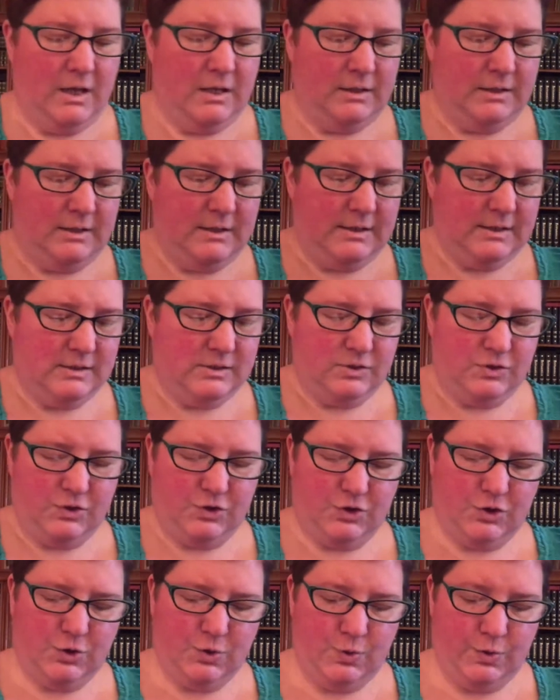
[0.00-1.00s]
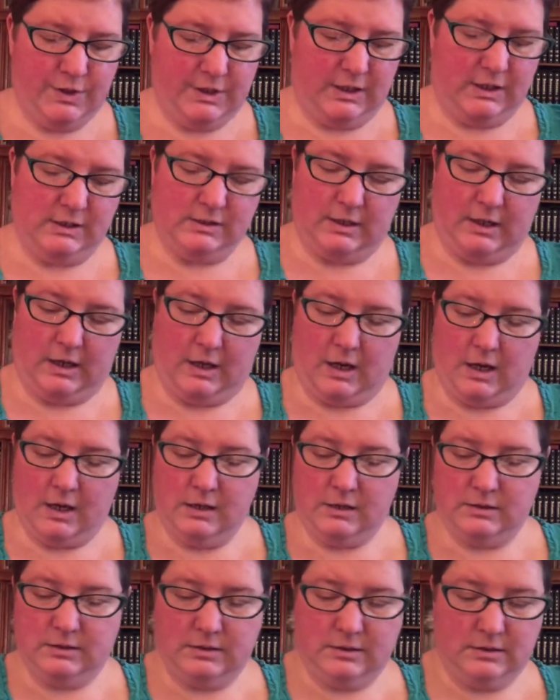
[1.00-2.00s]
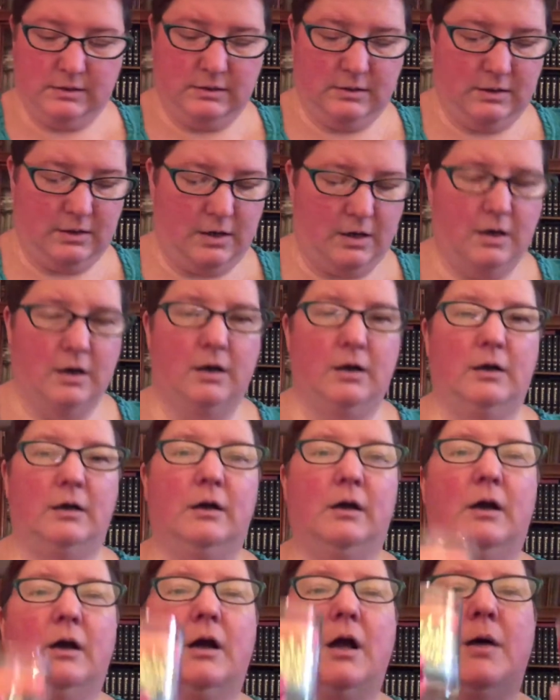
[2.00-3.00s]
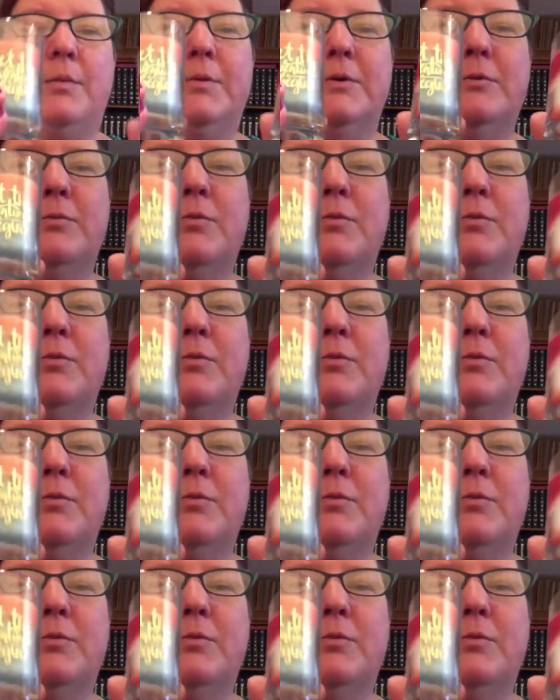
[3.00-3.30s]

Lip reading: The next 2 things I got are a couple